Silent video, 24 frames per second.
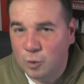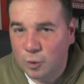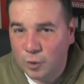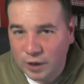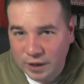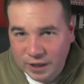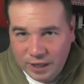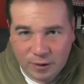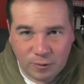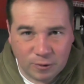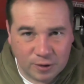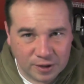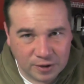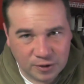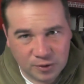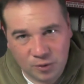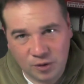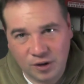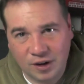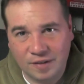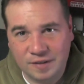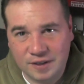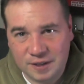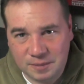really went through
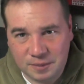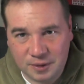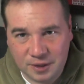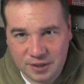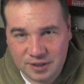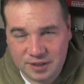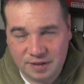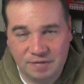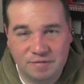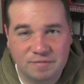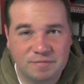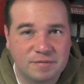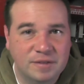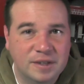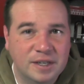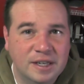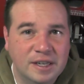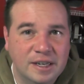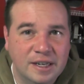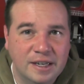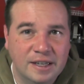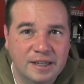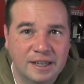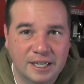all of his books and
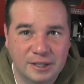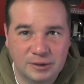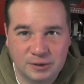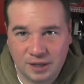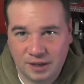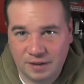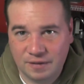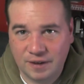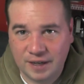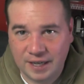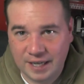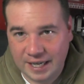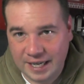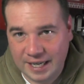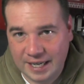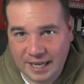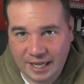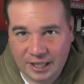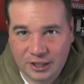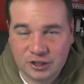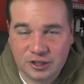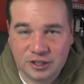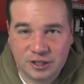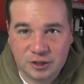like try to find a
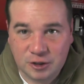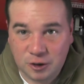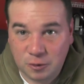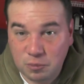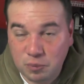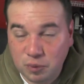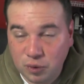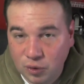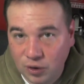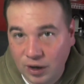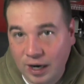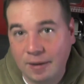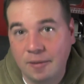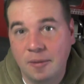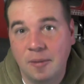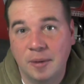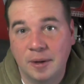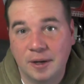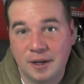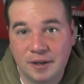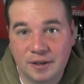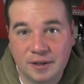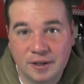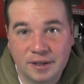connection,
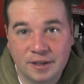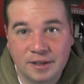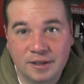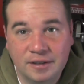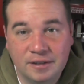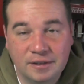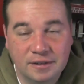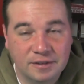probably could.